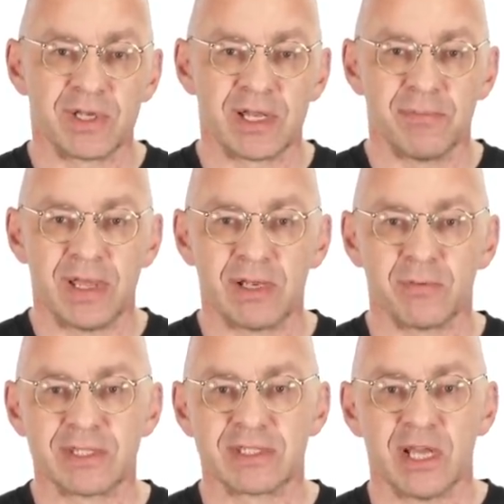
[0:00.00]
can make
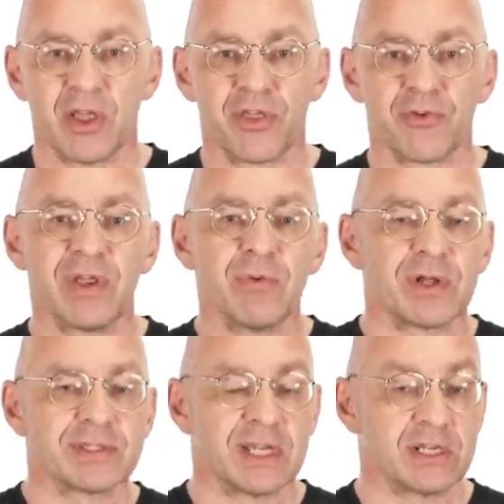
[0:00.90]
with three
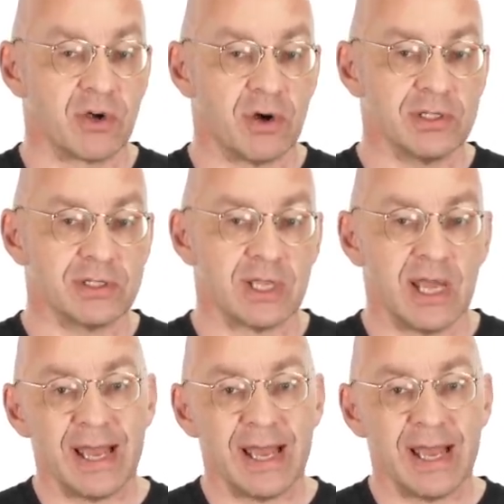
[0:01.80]
one cent coins